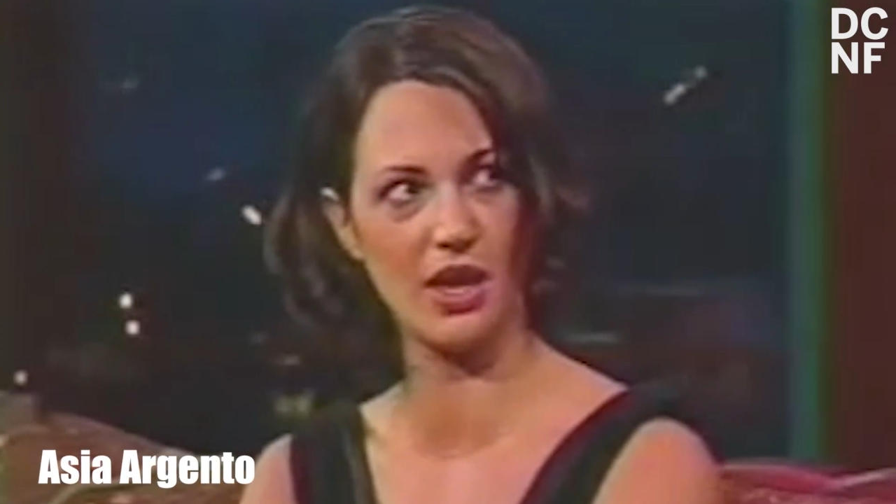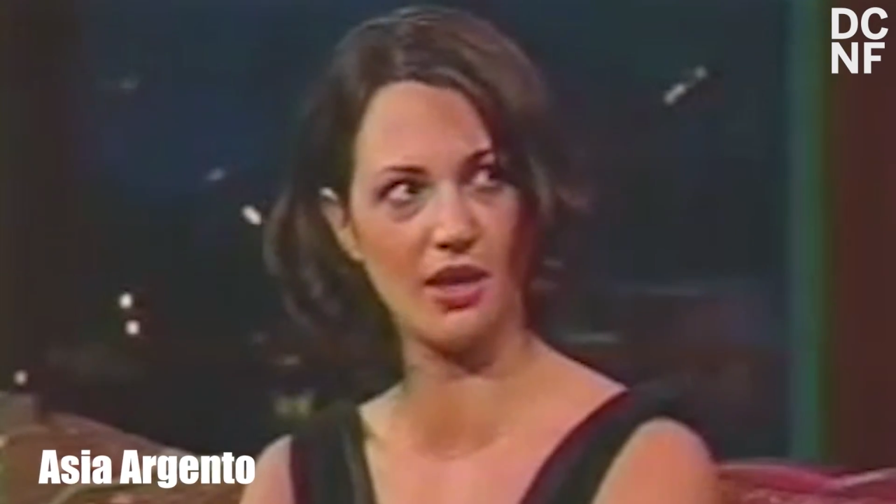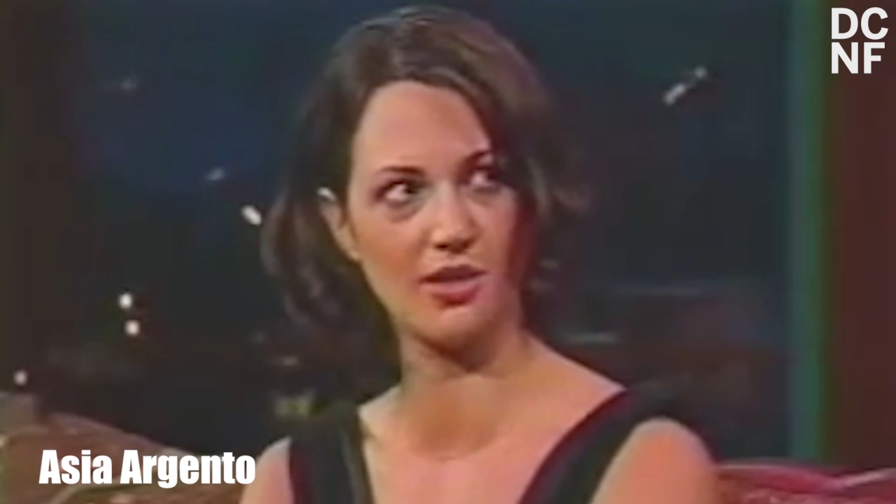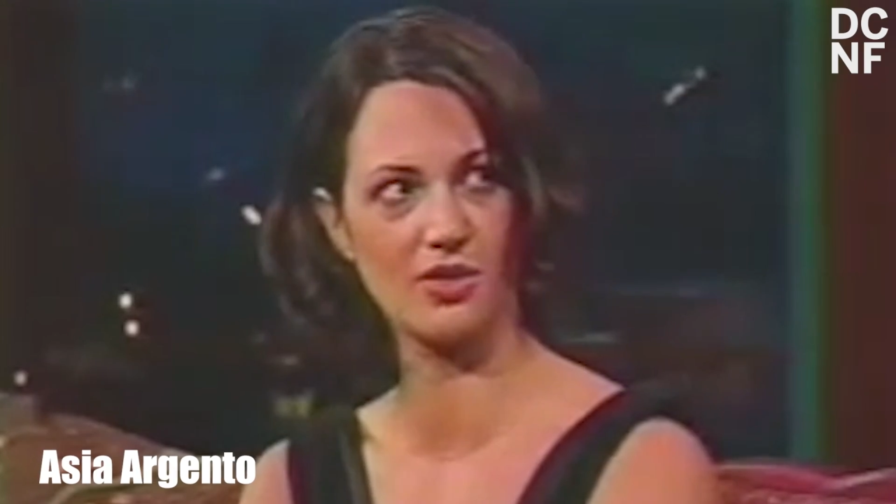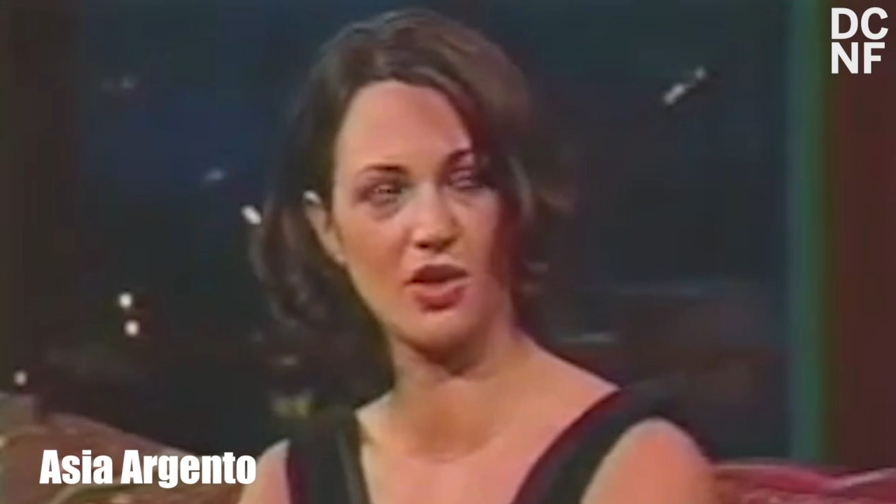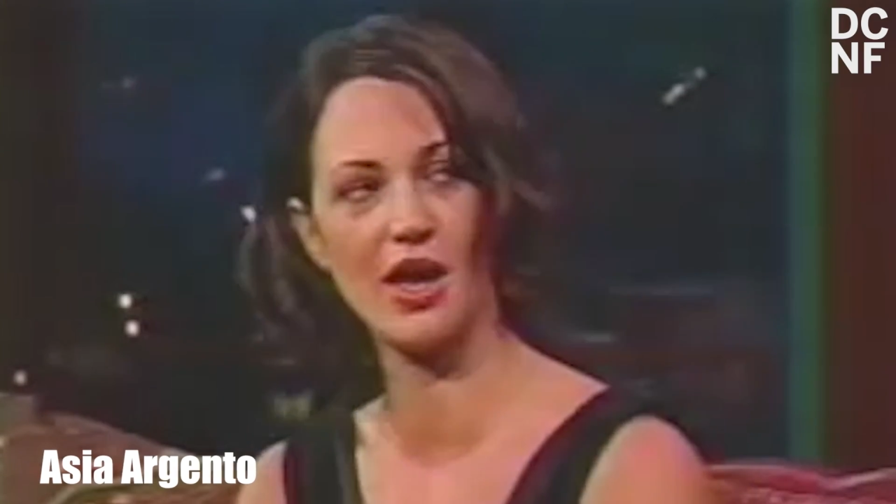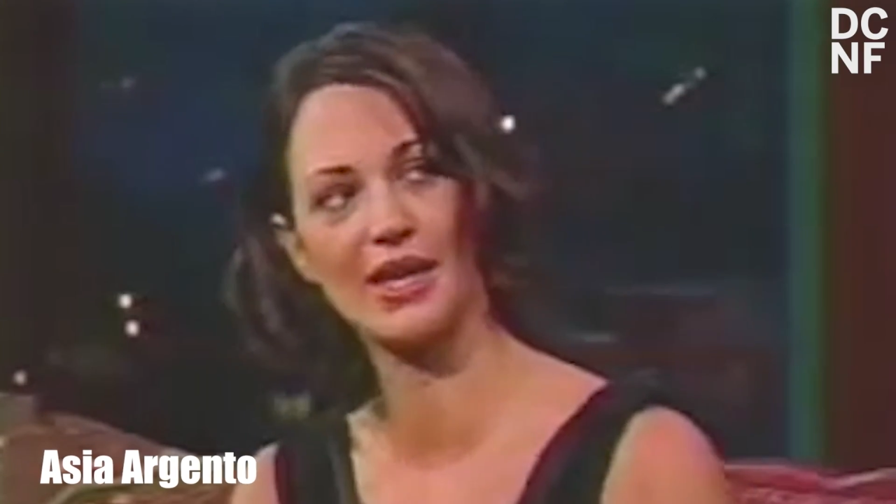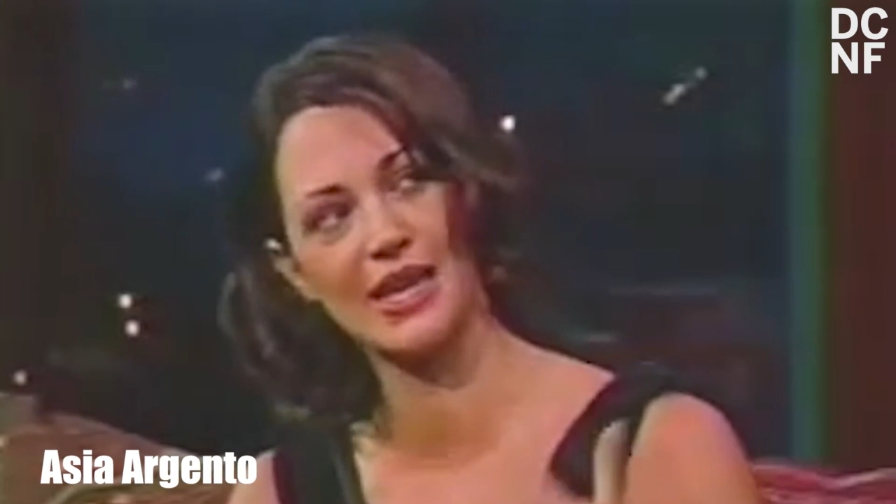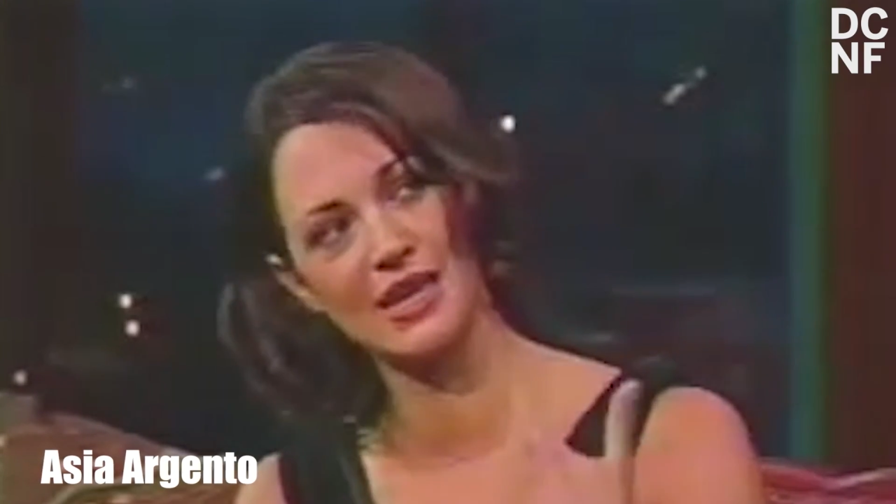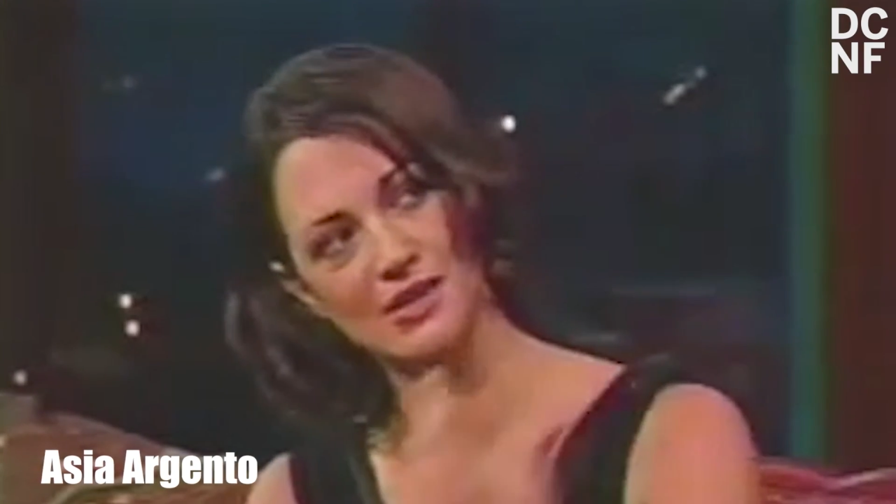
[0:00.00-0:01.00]
day so
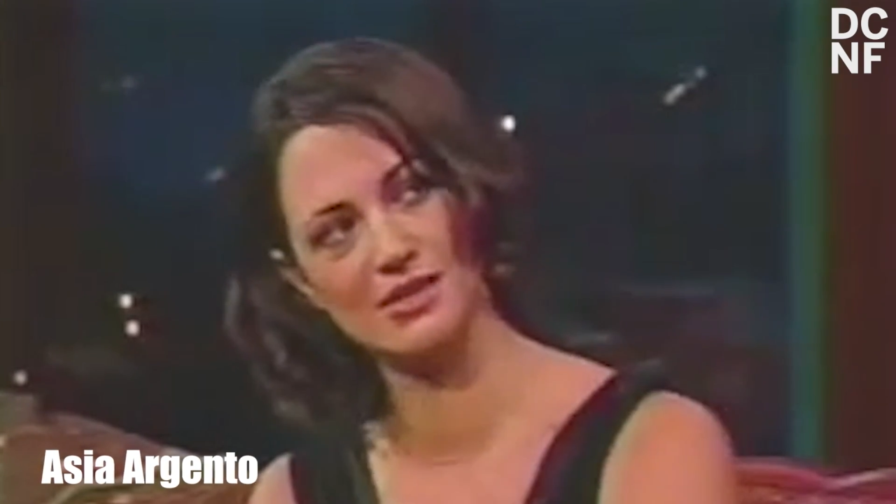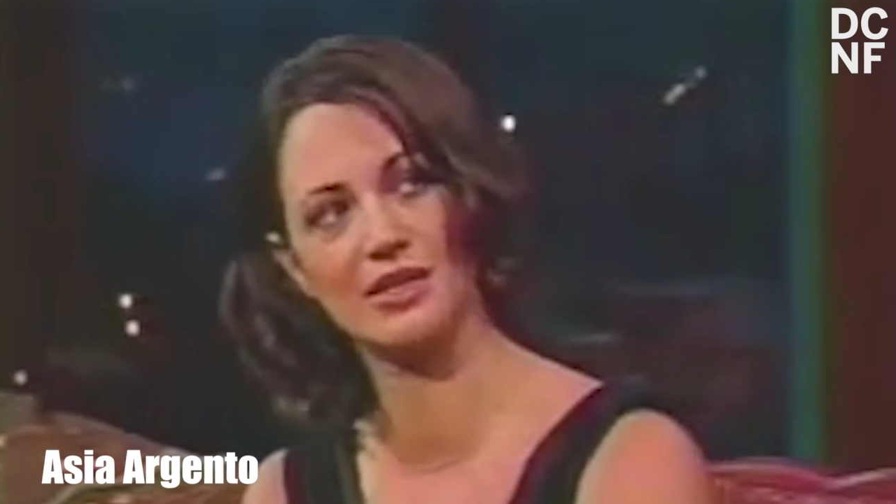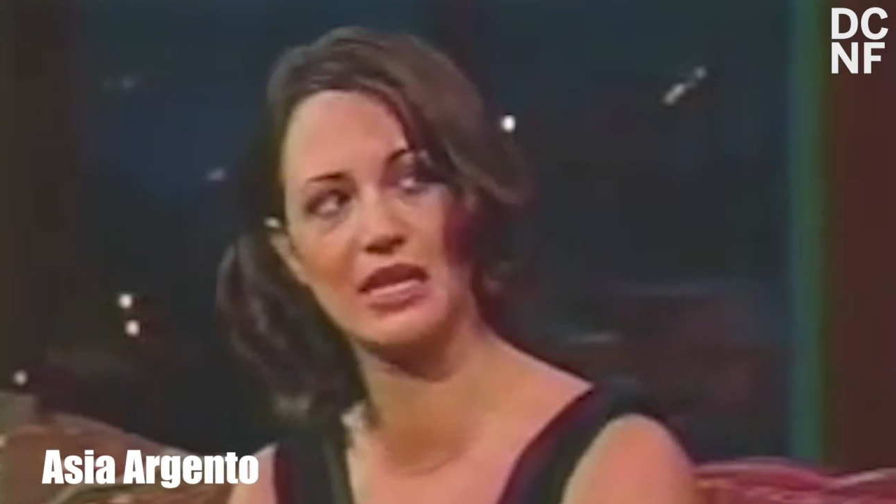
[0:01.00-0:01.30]
I get his